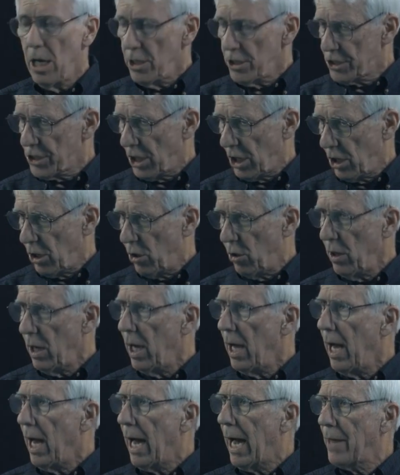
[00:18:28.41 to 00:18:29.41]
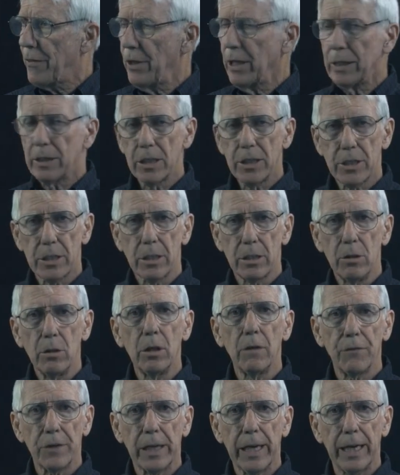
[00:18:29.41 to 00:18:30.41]
So I think this
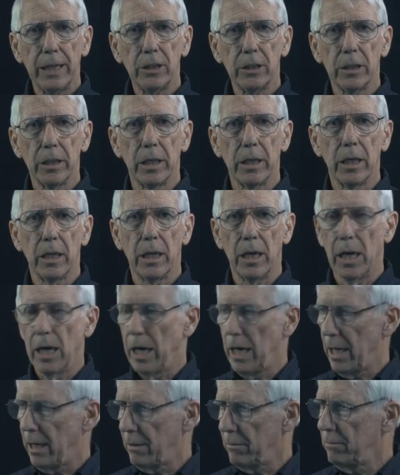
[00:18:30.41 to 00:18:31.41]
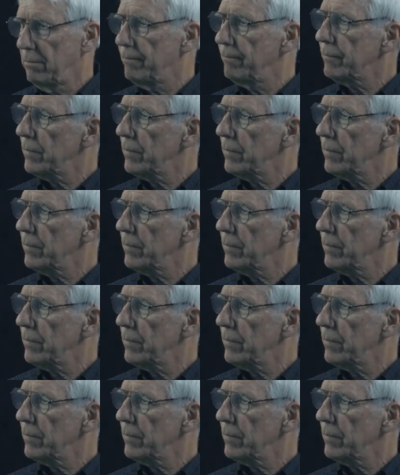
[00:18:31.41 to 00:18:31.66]
unification uh,